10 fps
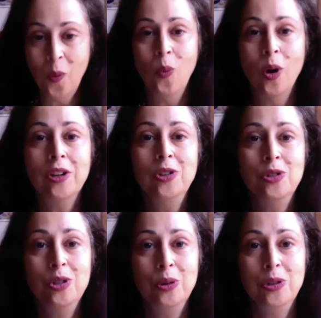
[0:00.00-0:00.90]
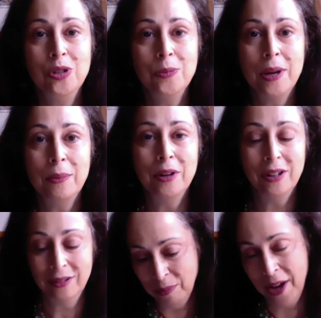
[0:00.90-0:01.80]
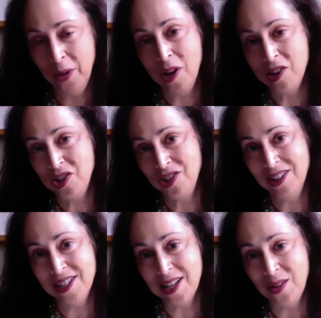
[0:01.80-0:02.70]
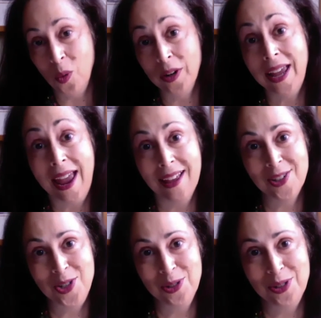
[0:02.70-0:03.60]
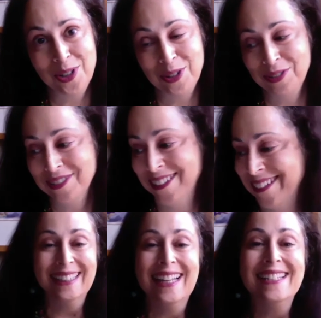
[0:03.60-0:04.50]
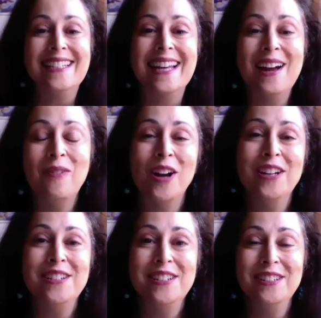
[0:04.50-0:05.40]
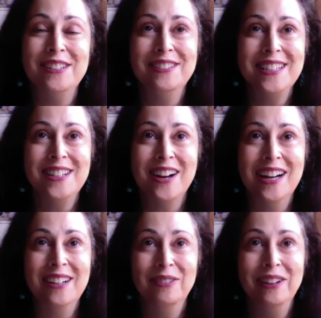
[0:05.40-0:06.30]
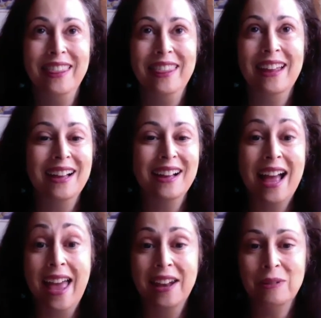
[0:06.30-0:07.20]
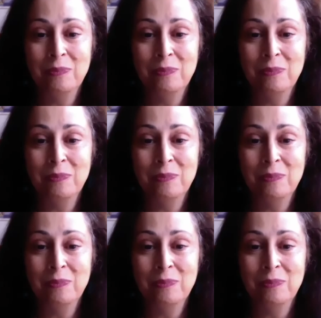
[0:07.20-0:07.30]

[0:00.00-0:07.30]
What can you do with newspaper? My question is, what can't you do? Let's say I wanted to start with a head.